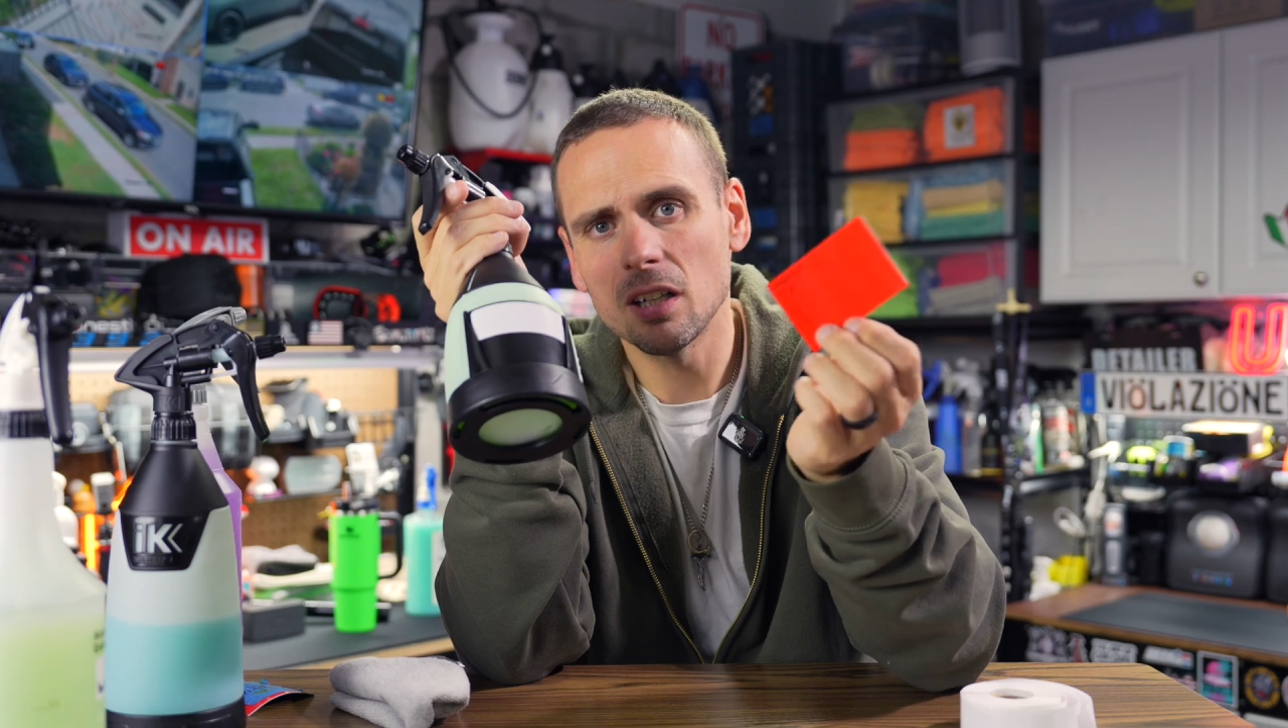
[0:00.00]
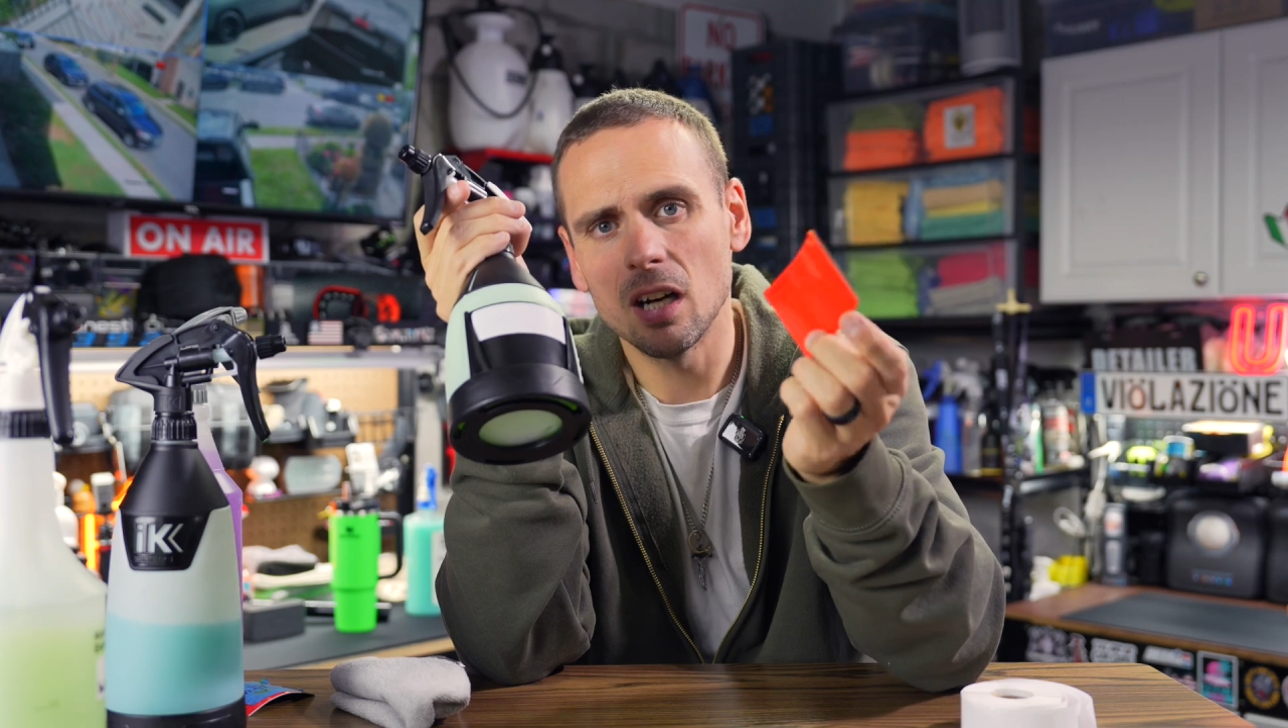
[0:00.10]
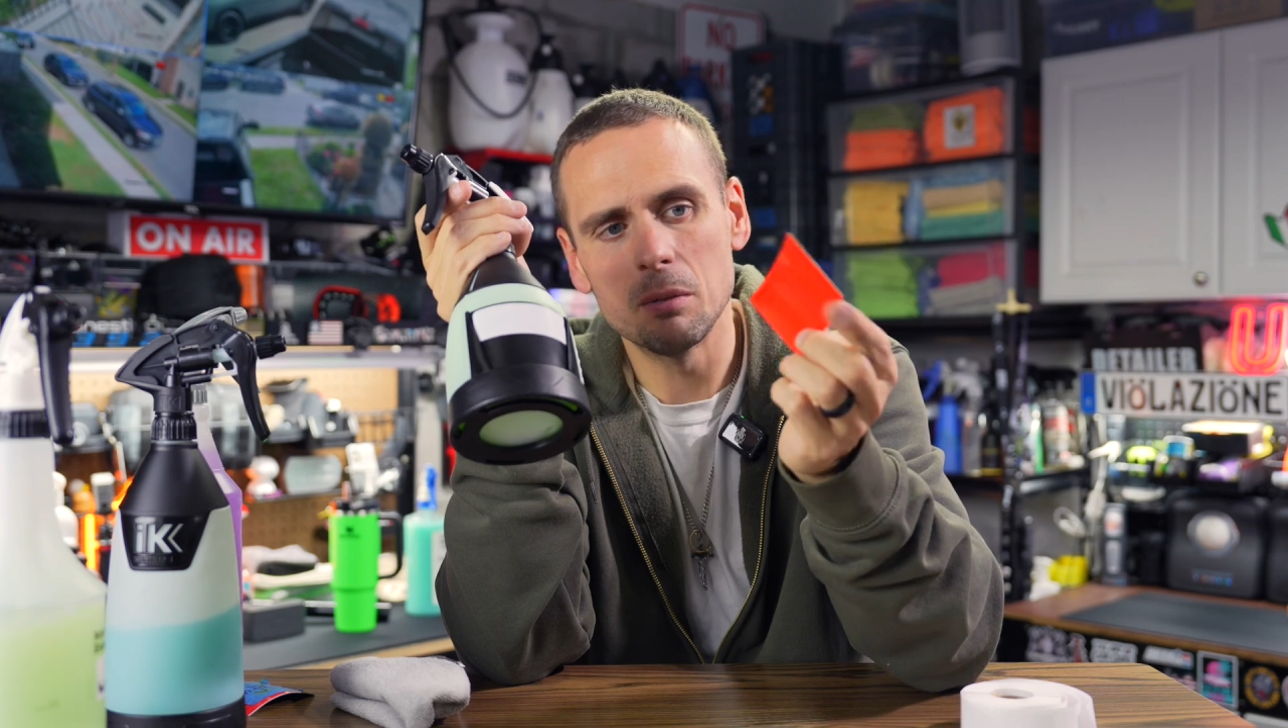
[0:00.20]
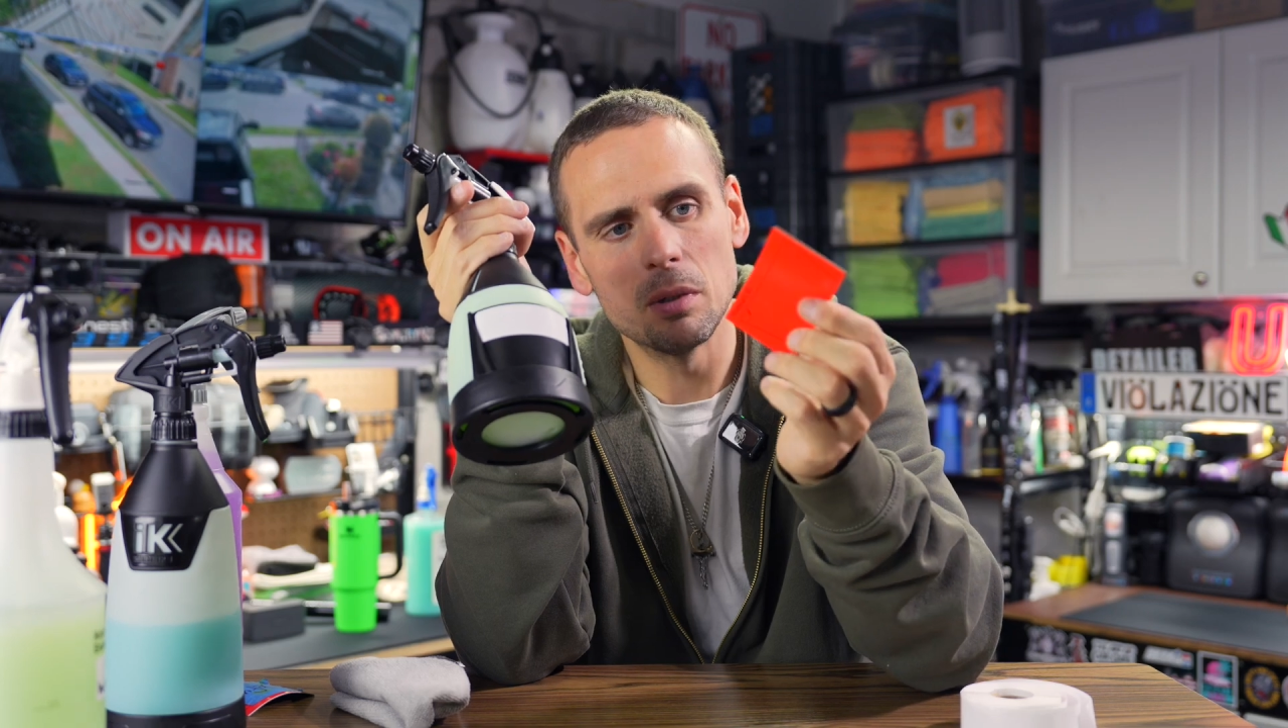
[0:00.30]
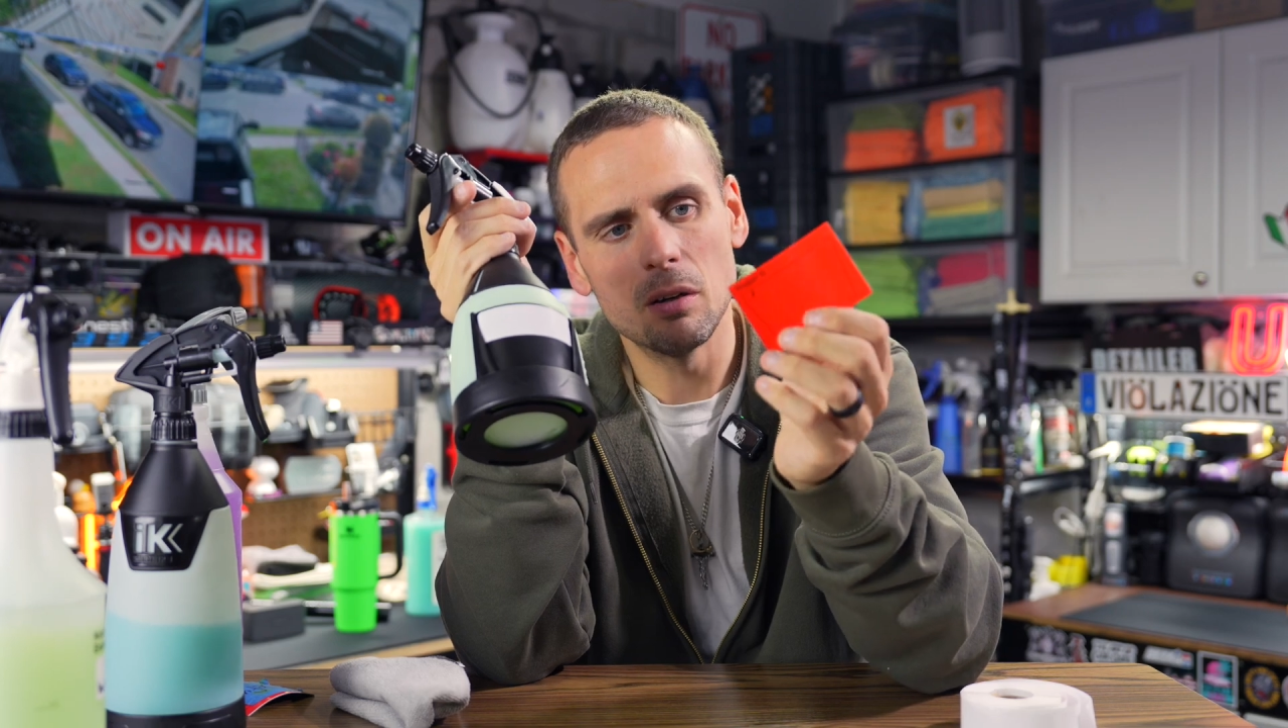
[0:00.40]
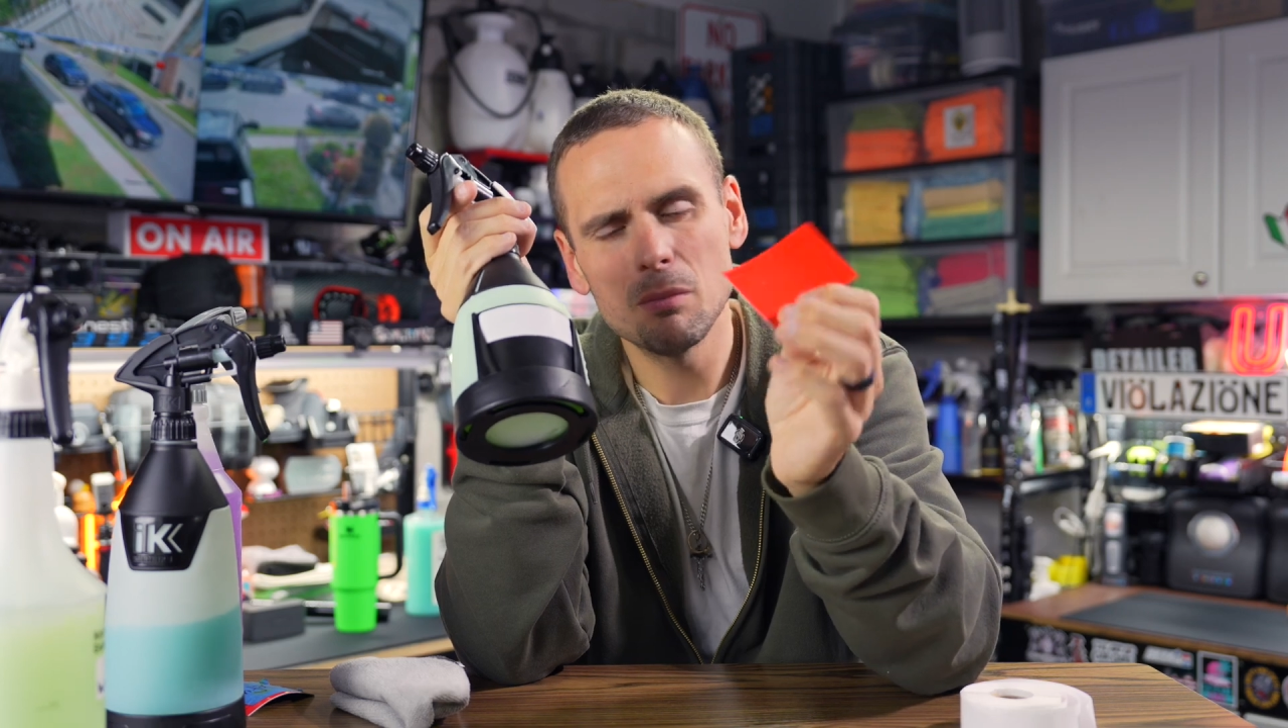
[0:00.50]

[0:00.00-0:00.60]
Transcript: combo,